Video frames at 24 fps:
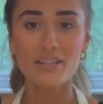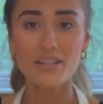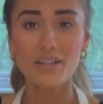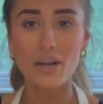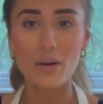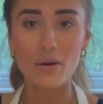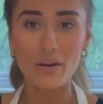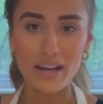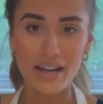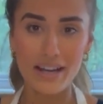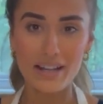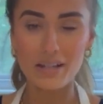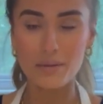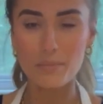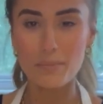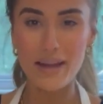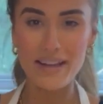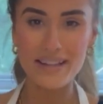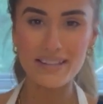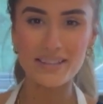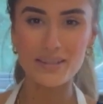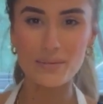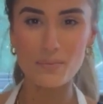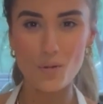go ahead and make
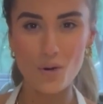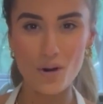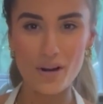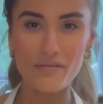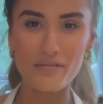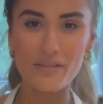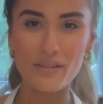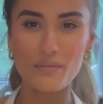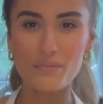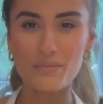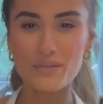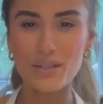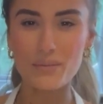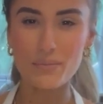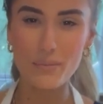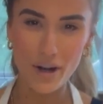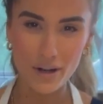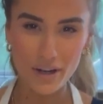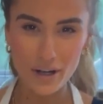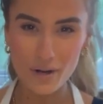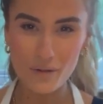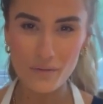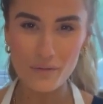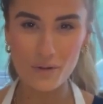some more of them
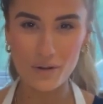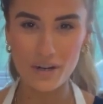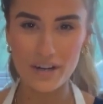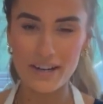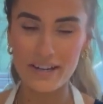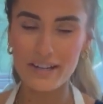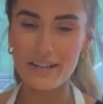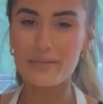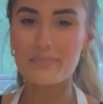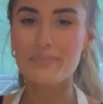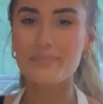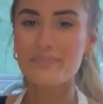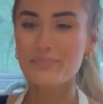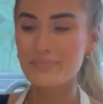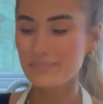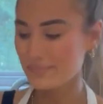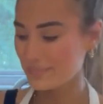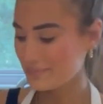tomorrow for him.